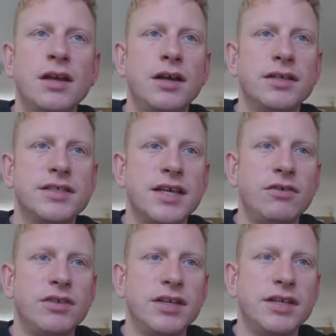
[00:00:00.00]
I
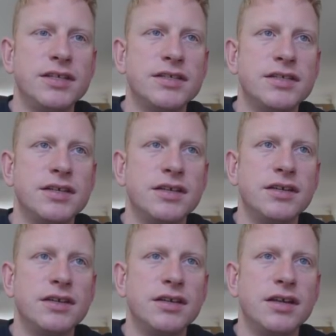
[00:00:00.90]
sell these
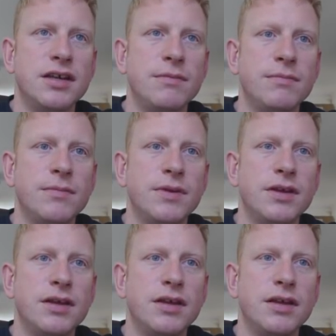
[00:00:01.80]

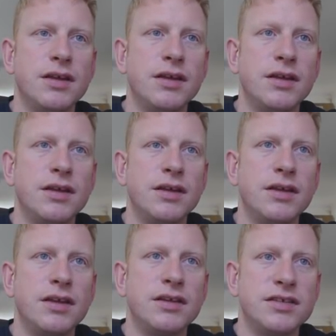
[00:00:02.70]

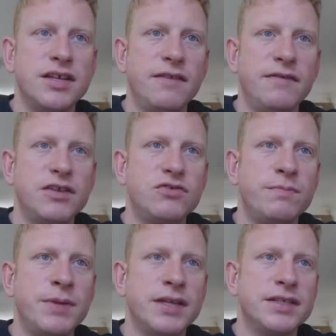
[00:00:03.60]
as individual
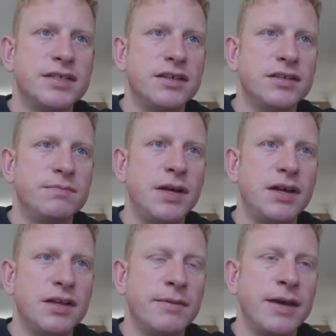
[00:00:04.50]
bits. I
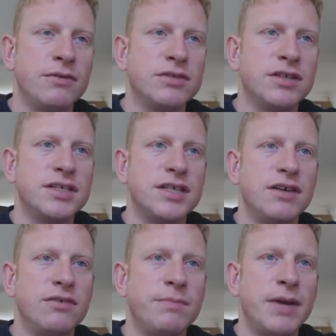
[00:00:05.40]
part them out. I
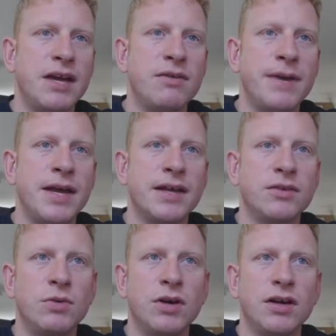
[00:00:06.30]
sell the power pack,
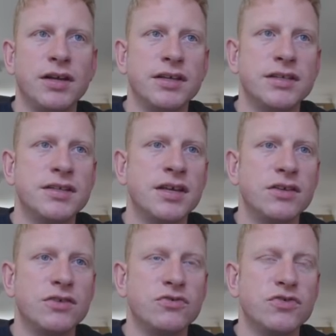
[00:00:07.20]
the wires,
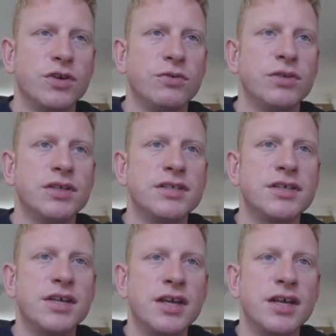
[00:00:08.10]
controllers,